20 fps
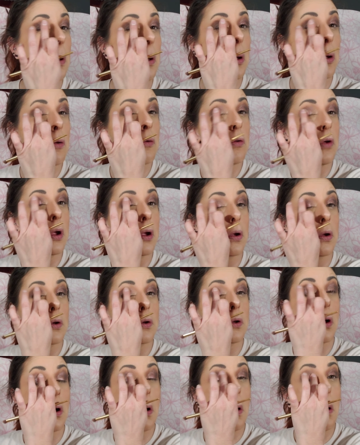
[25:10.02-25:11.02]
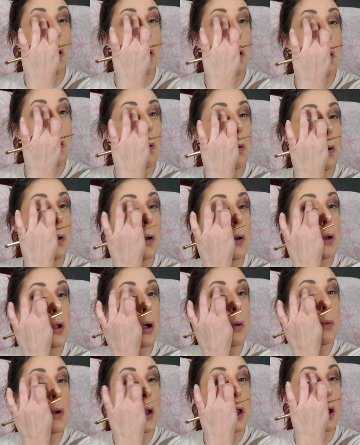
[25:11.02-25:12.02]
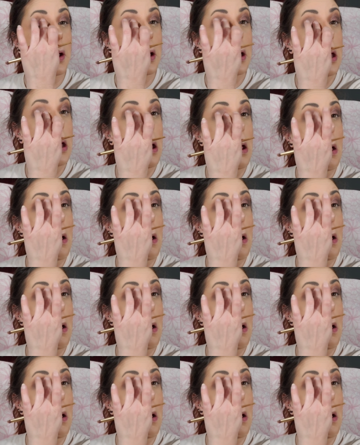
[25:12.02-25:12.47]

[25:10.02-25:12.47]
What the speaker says: Your fingers always come in handy.